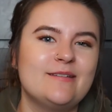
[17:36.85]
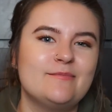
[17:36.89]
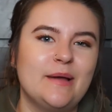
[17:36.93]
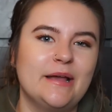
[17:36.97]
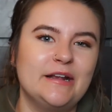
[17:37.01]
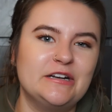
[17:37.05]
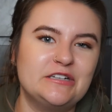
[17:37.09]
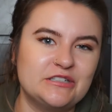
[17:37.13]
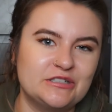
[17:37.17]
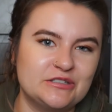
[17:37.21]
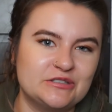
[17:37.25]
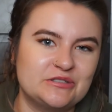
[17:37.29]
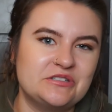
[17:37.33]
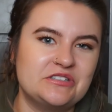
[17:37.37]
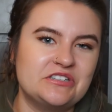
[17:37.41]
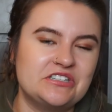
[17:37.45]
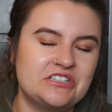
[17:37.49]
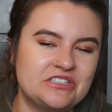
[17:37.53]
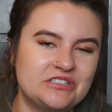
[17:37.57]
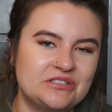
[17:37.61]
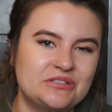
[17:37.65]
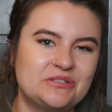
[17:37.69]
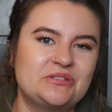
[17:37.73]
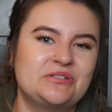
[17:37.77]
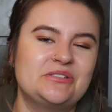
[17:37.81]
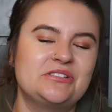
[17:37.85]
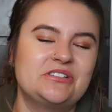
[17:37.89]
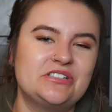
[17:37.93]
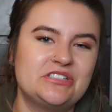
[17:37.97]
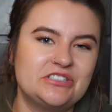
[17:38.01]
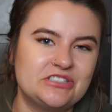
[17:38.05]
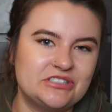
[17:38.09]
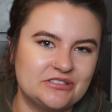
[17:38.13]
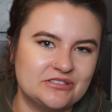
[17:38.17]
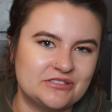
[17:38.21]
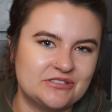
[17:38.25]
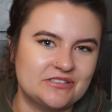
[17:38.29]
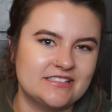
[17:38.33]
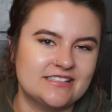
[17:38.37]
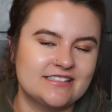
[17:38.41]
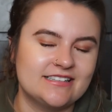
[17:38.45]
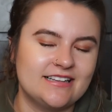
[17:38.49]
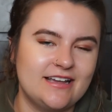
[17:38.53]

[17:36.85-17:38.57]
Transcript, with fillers: my children's children's children's